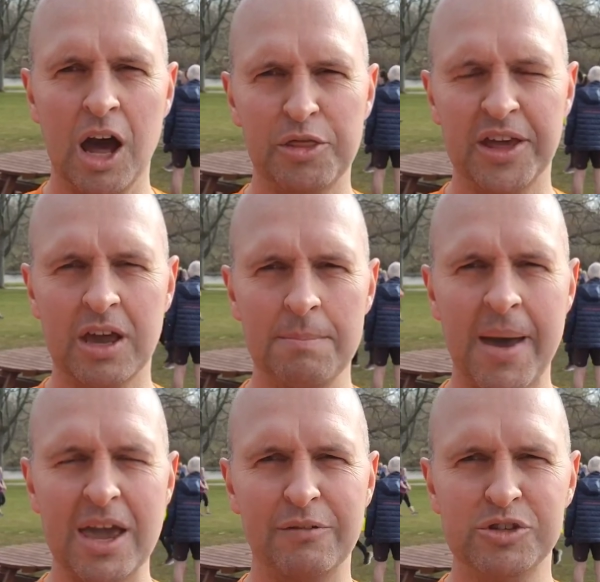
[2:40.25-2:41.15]
I think I
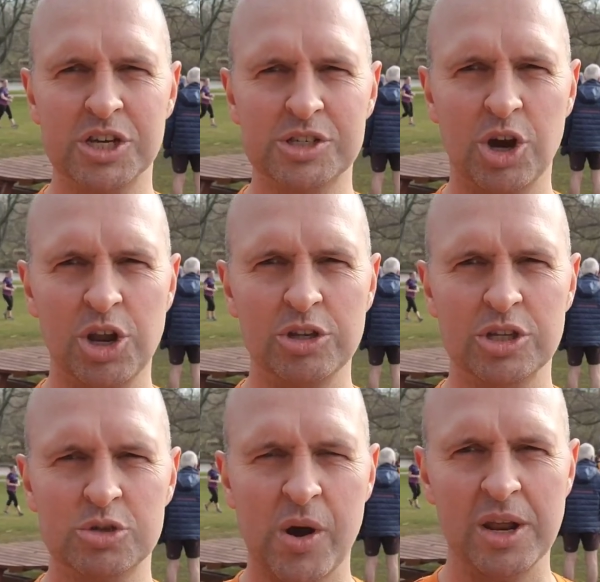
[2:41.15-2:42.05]
may have just gone
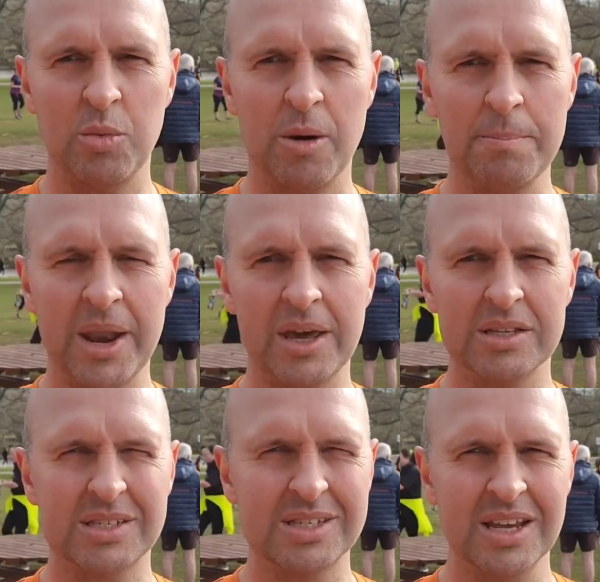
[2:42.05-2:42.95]
under 21
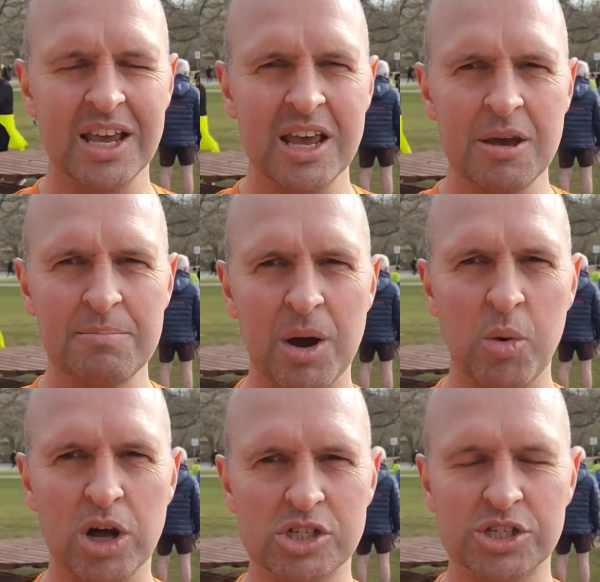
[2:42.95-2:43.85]
minutes. My
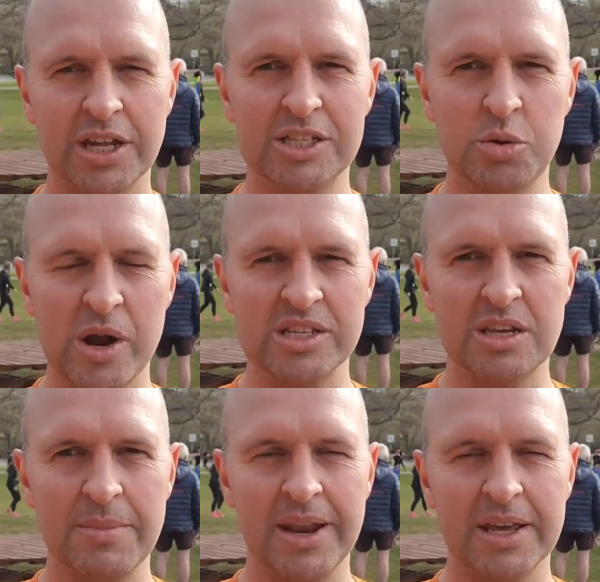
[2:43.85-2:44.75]
watch said
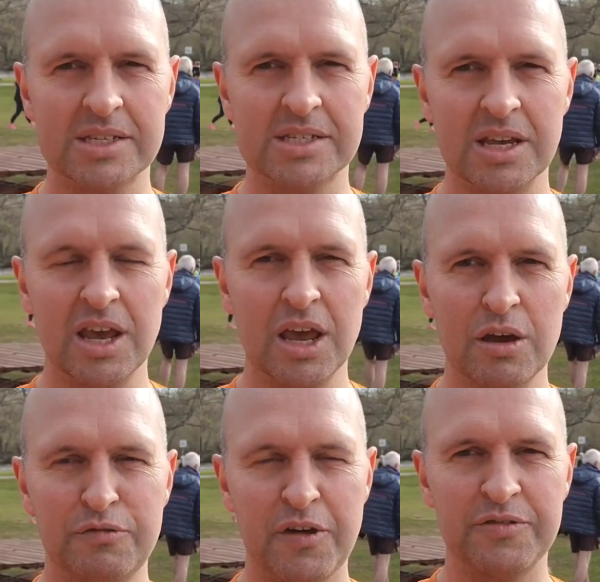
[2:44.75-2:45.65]
20 minutes
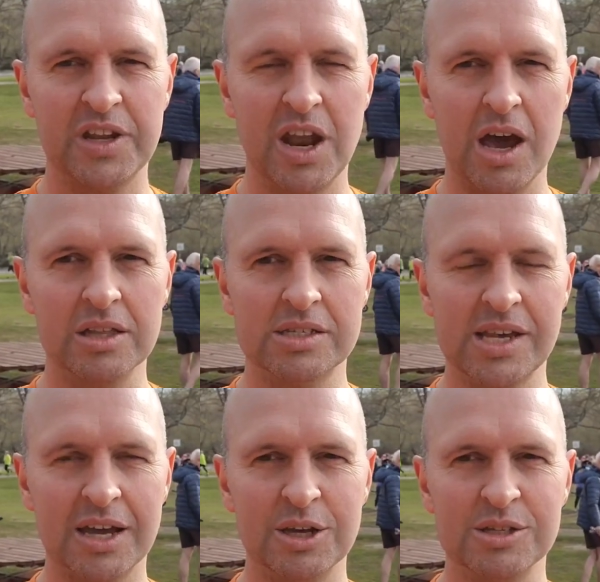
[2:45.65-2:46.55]
59
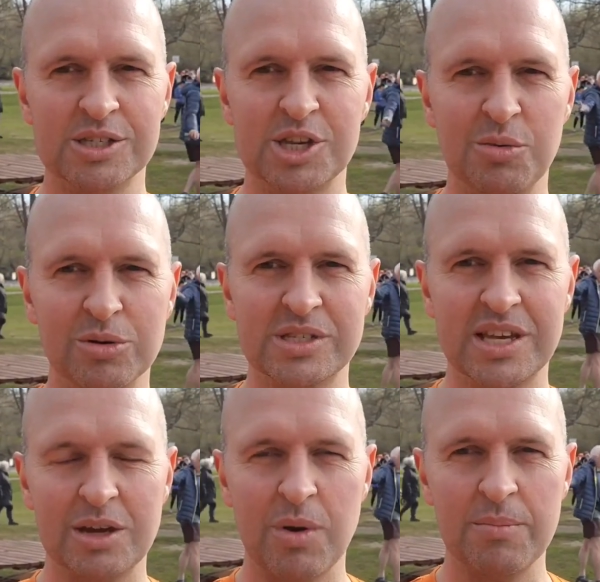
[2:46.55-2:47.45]
seconds, so we'll
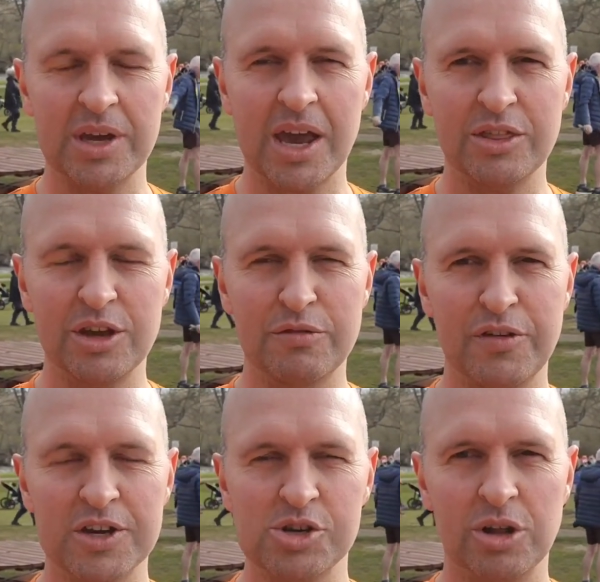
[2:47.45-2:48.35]
see when we get the
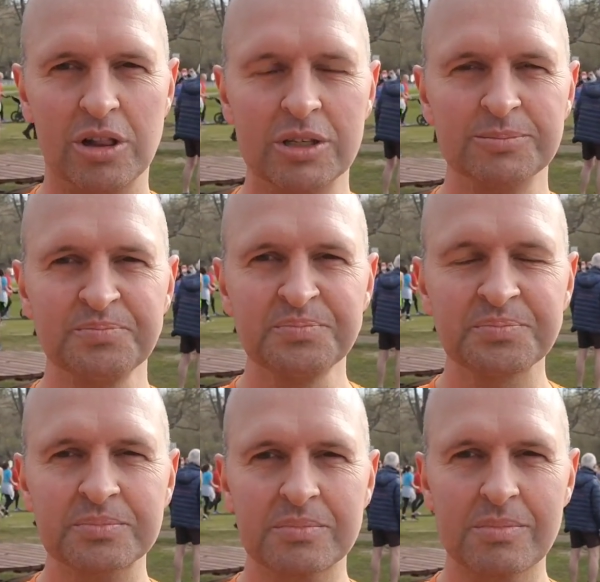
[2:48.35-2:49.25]
official
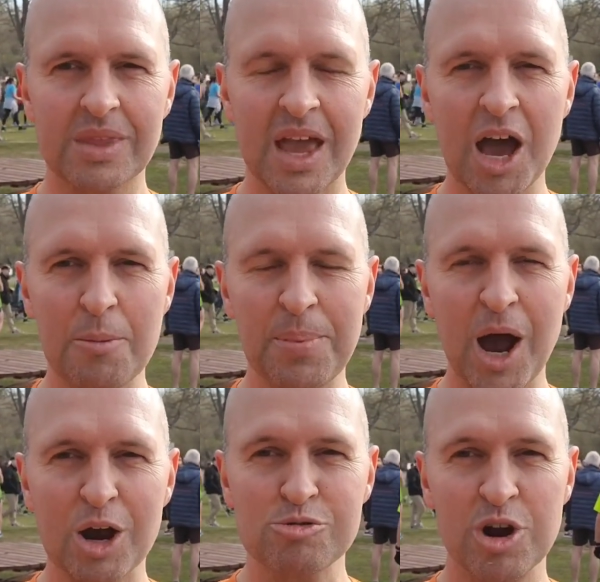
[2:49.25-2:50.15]

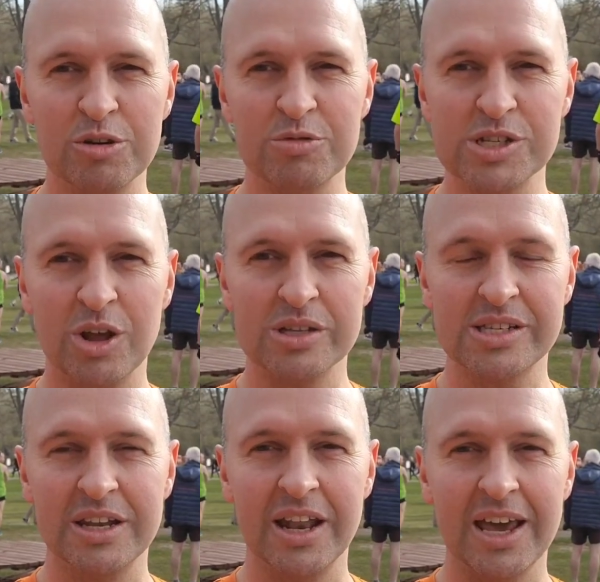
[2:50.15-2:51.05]
park run
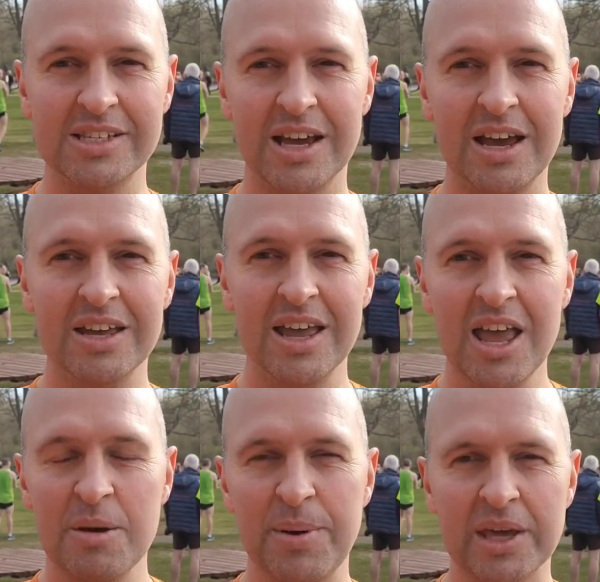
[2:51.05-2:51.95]
results in later.
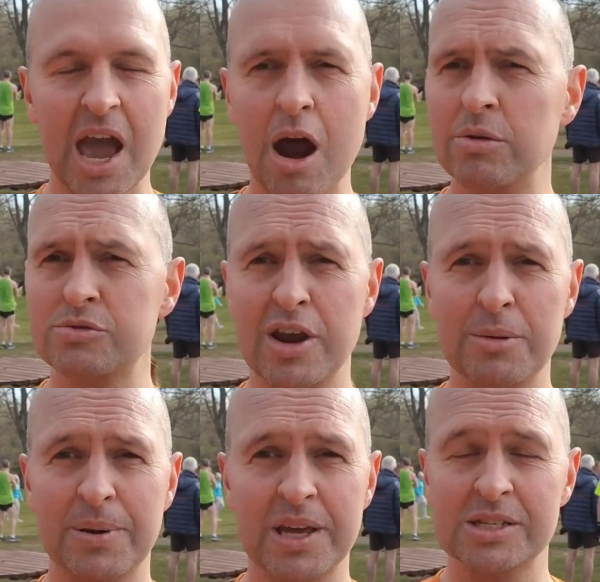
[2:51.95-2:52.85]
But yeah, I was
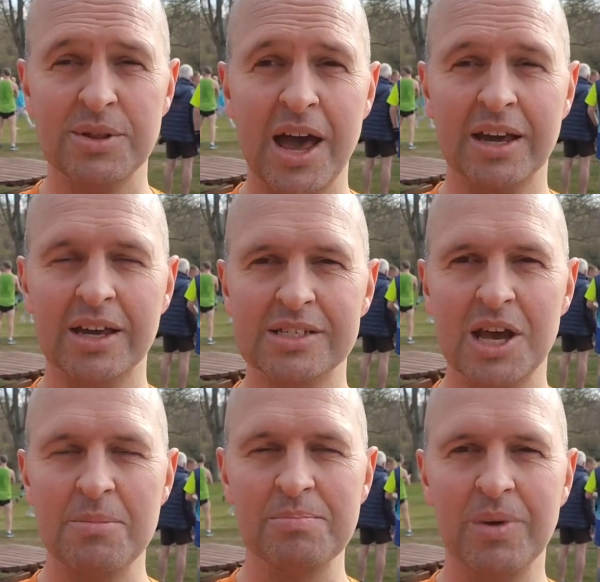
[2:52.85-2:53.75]
really pleased with that because
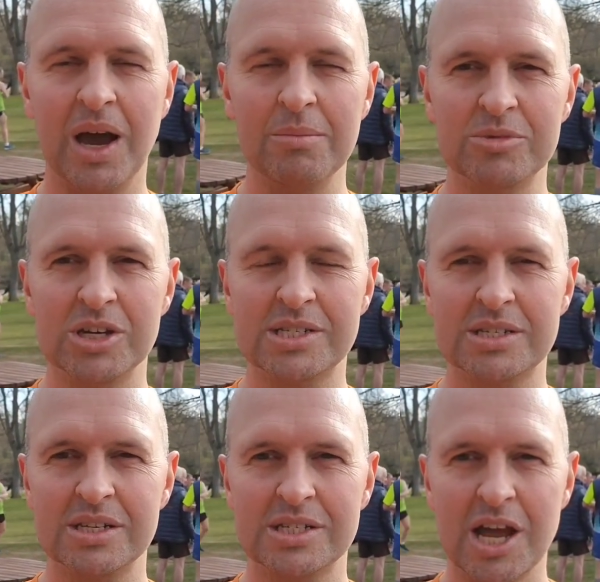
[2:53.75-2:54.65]
I'm
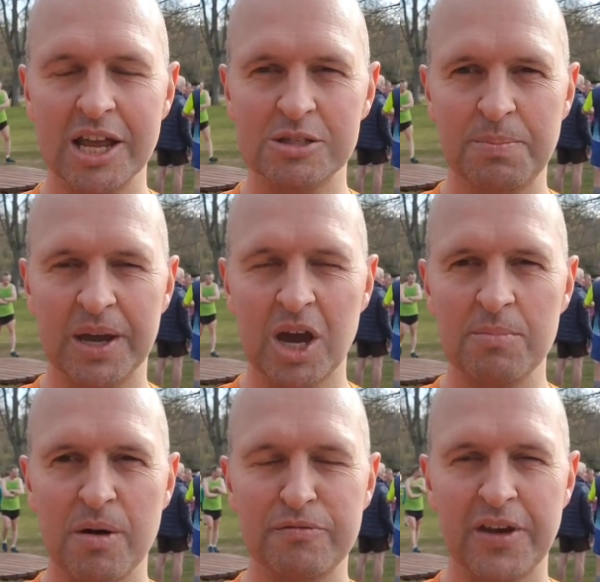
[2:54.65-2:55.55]
just starting to pick
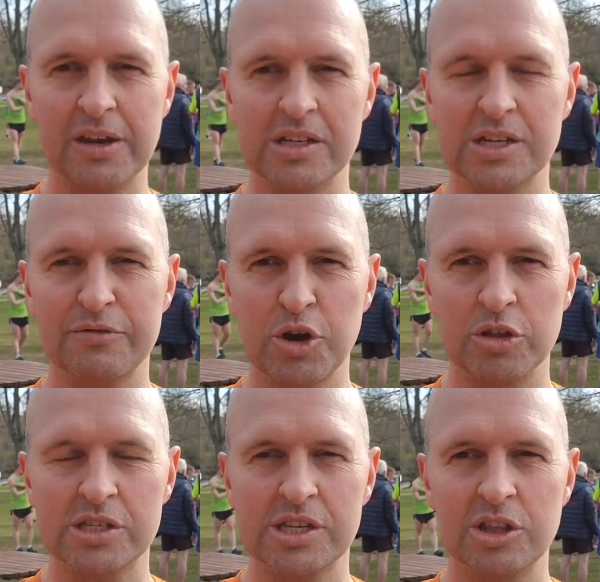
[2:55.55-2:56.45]
up my fitness. I've
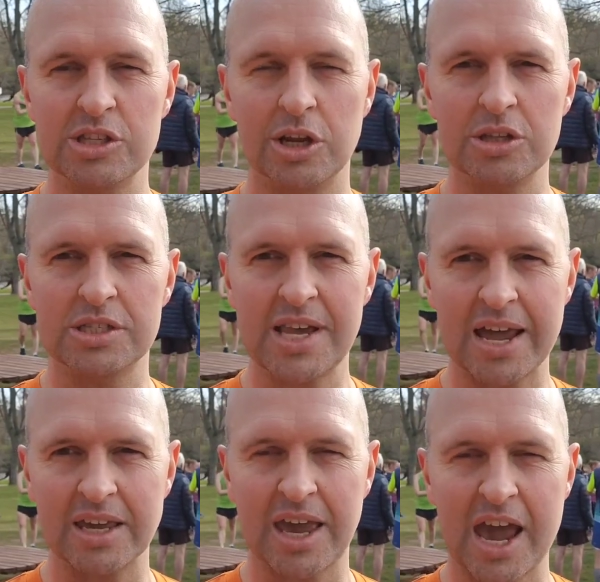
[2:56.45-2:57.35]
got the Sunderland
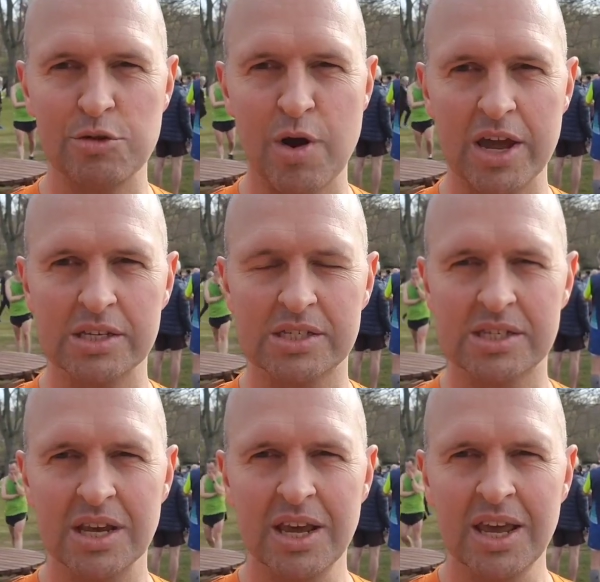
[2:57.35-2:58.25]
10K
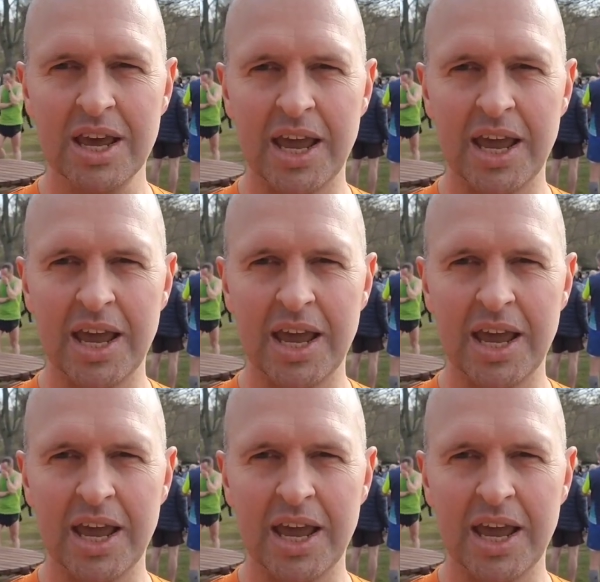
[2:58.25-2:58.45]
race